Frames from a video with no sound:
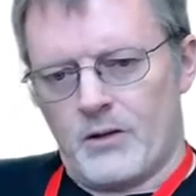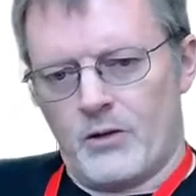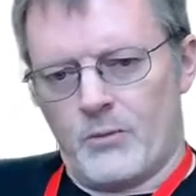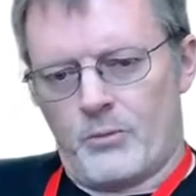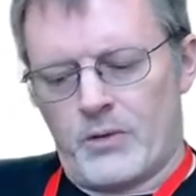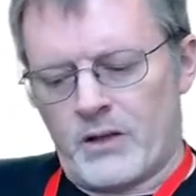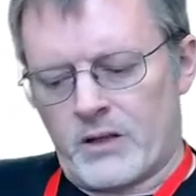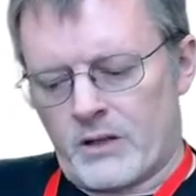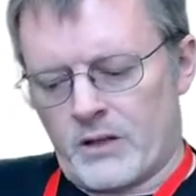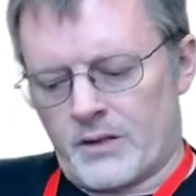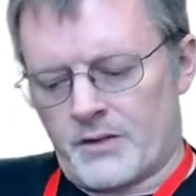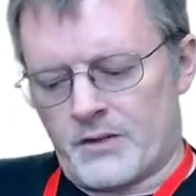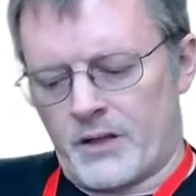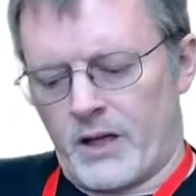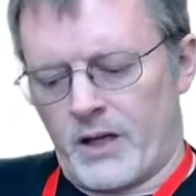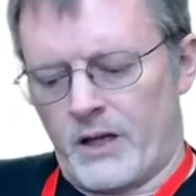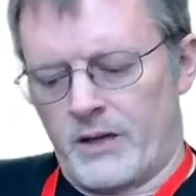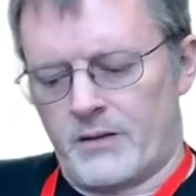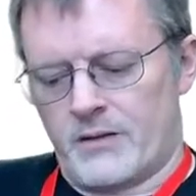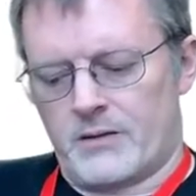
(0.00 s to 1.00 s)
Political
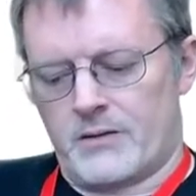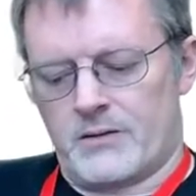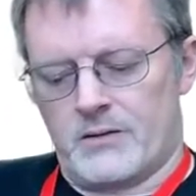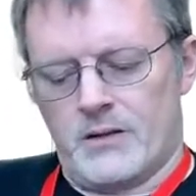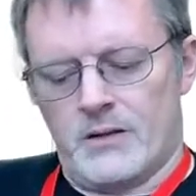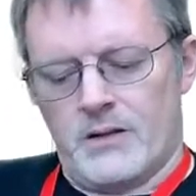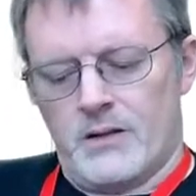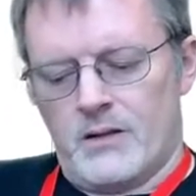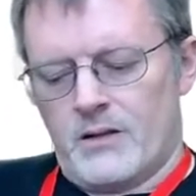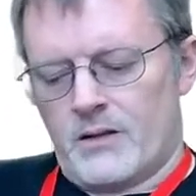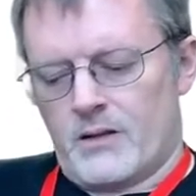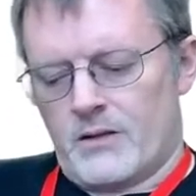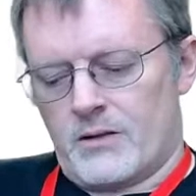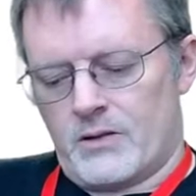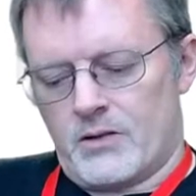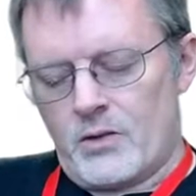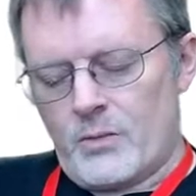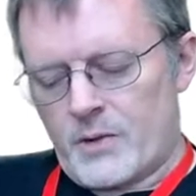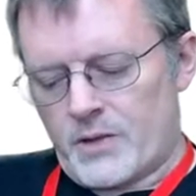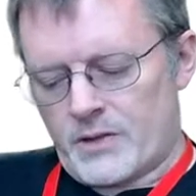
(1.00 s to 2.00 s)
science,
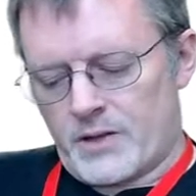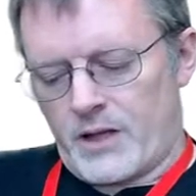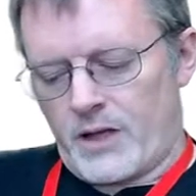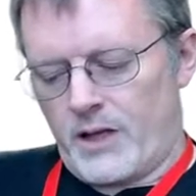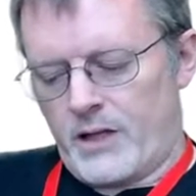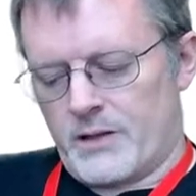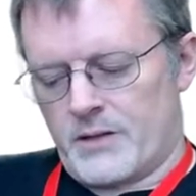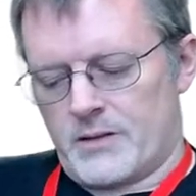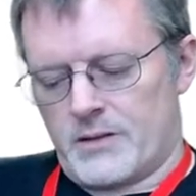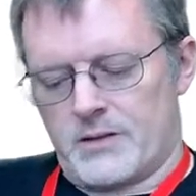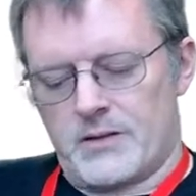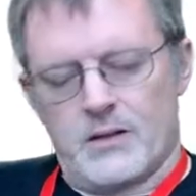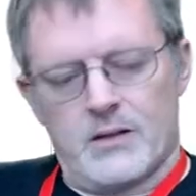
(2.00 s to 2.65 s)
consumer science,